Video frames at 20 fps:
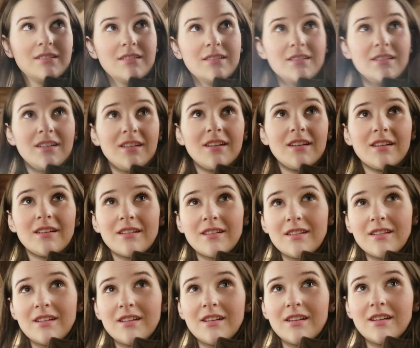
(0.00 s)

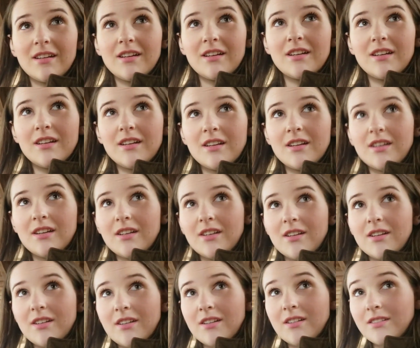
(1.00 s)

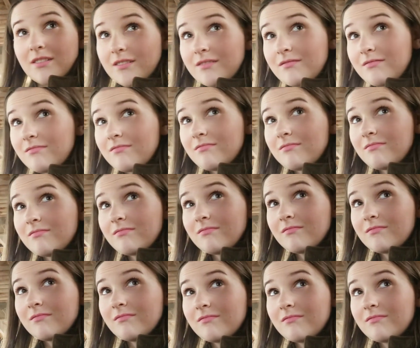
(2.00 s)
No one is speaking in this clip.